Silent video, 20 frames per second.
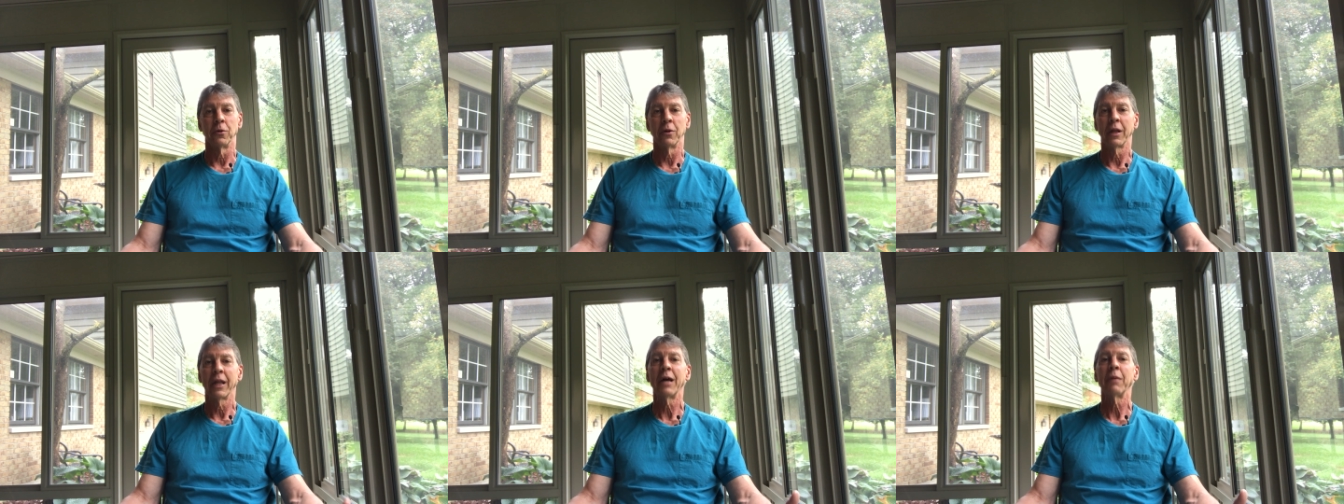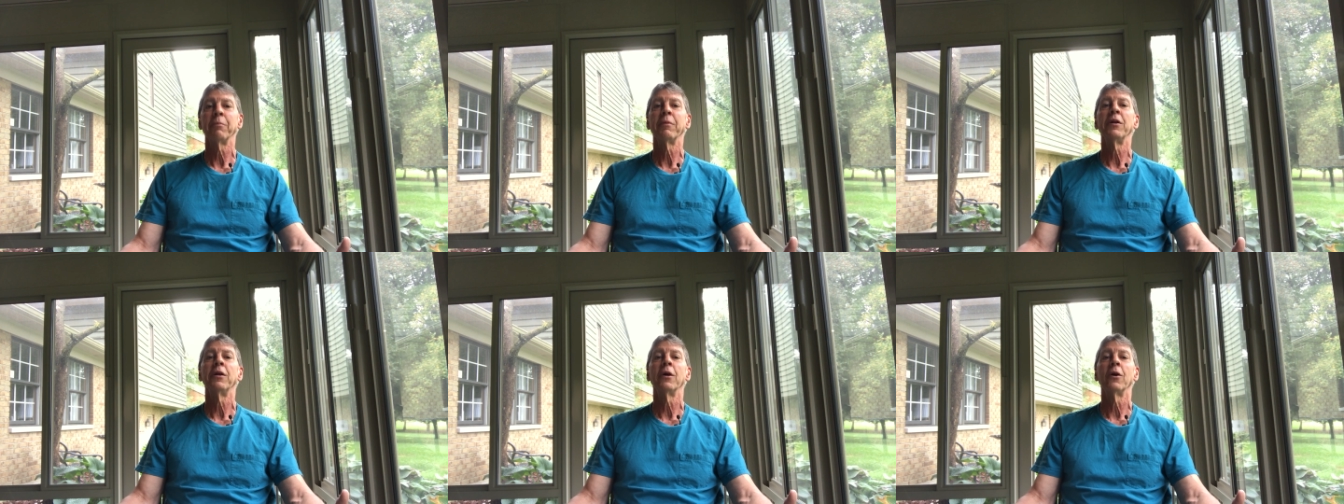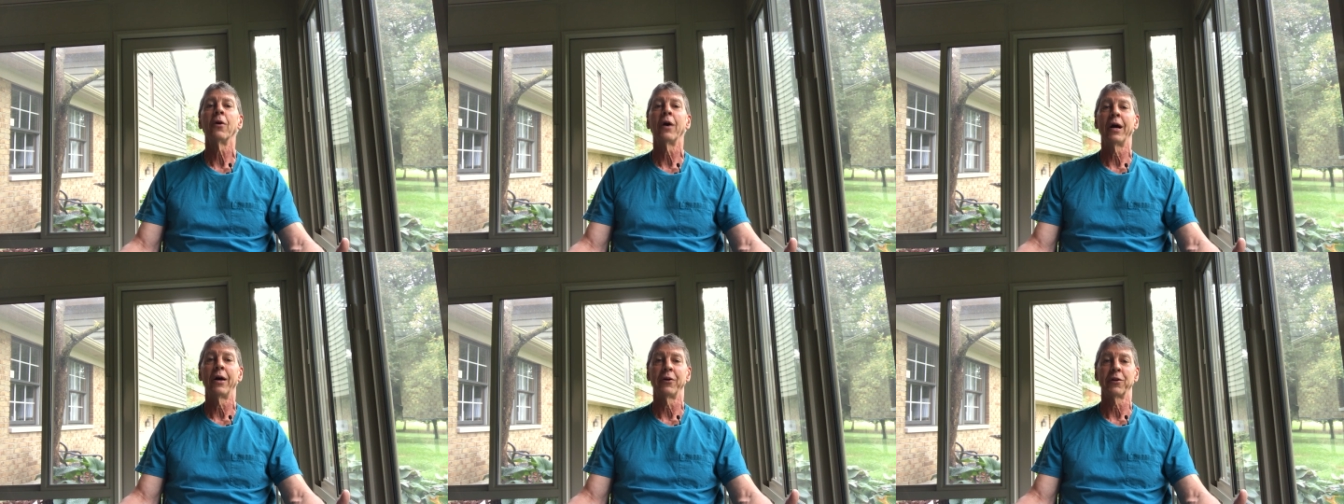Let me
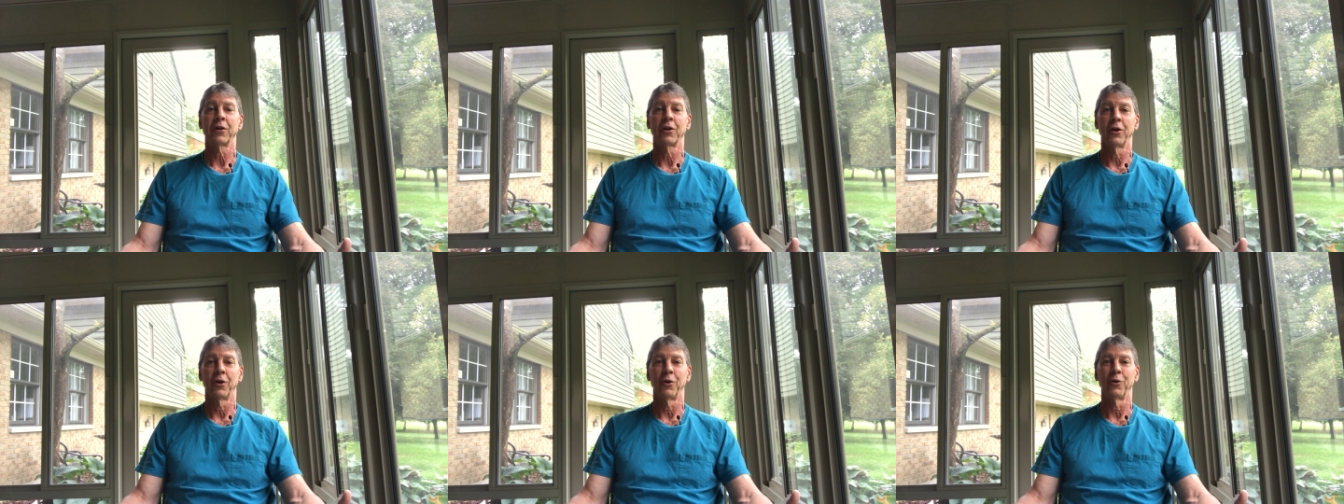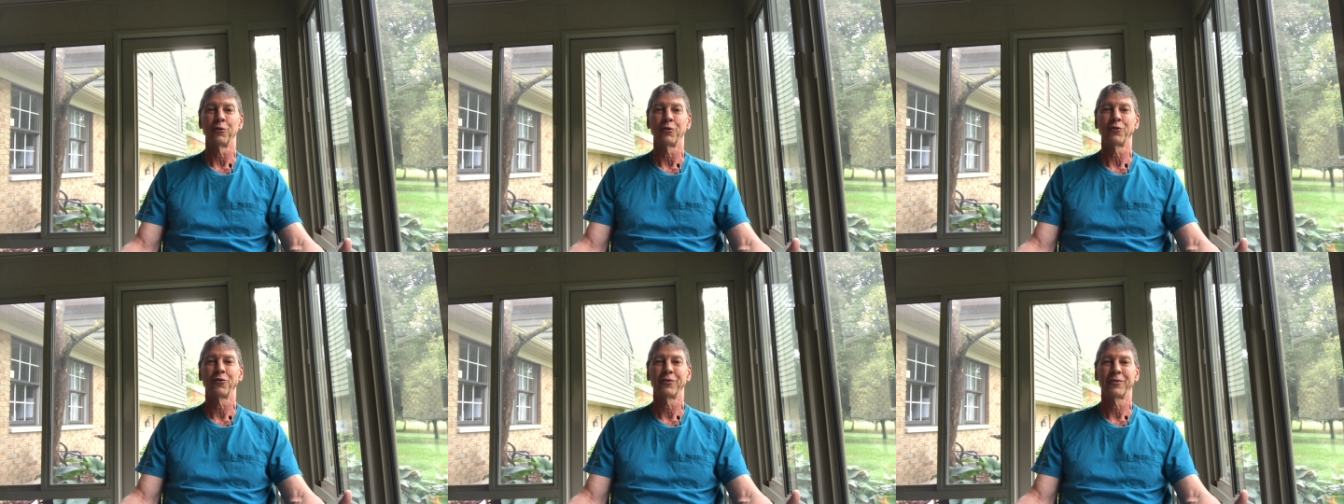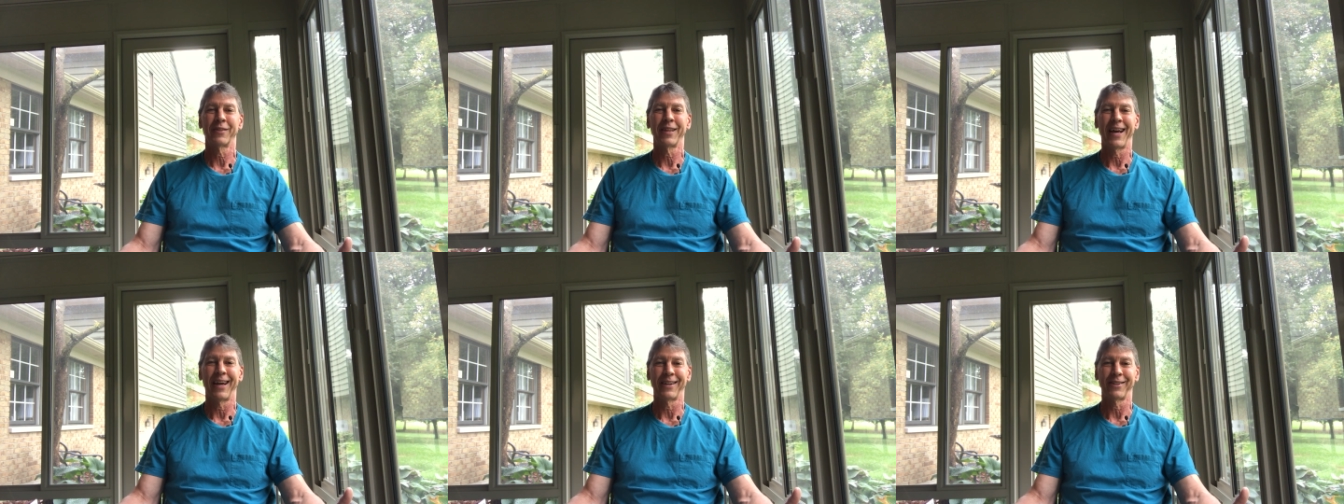know how it goes.
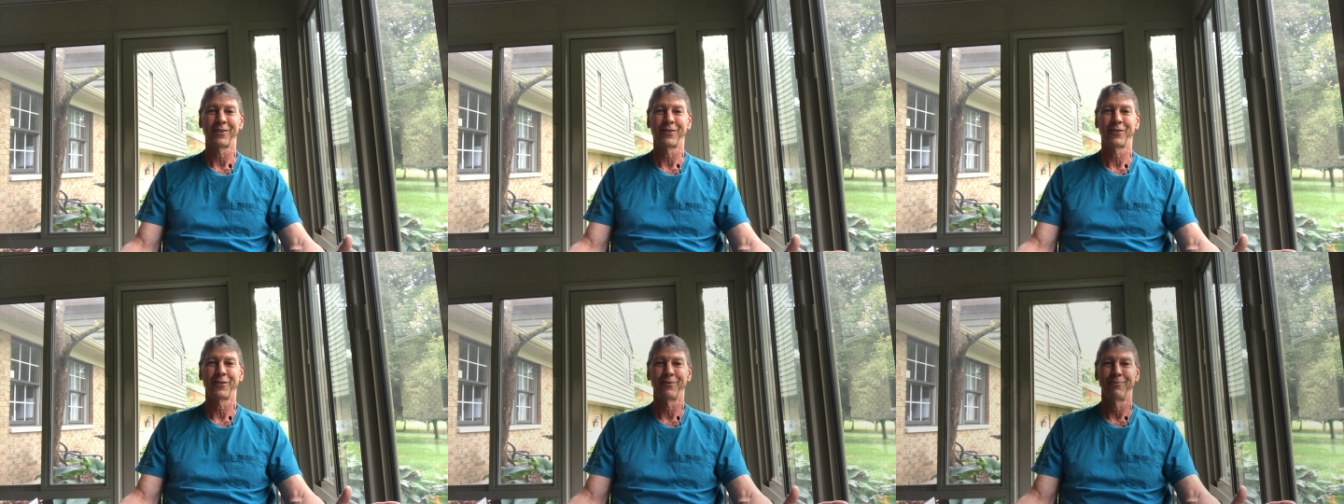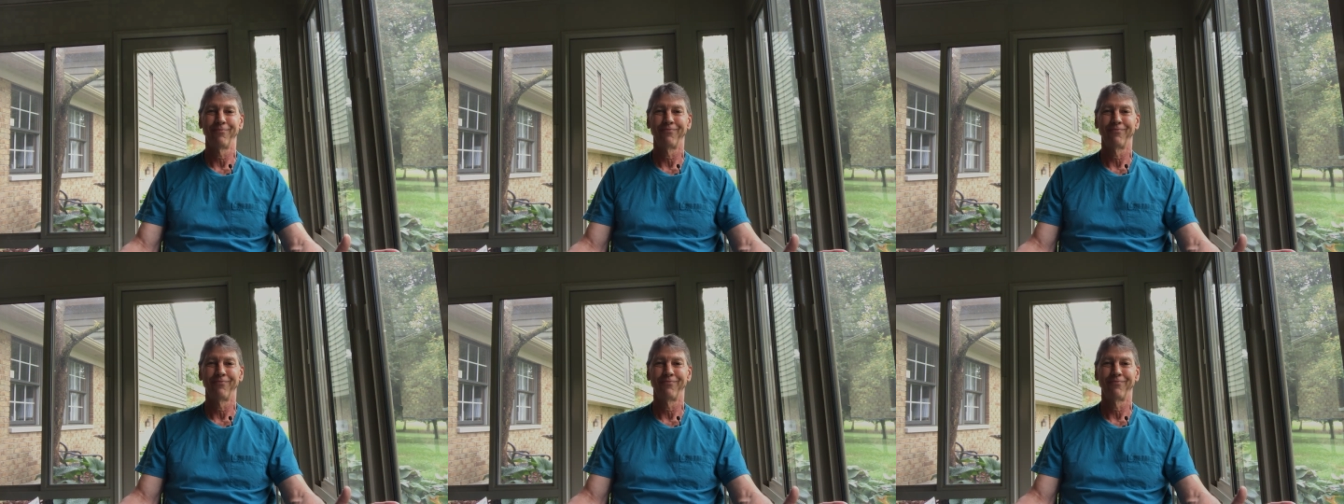Thanks.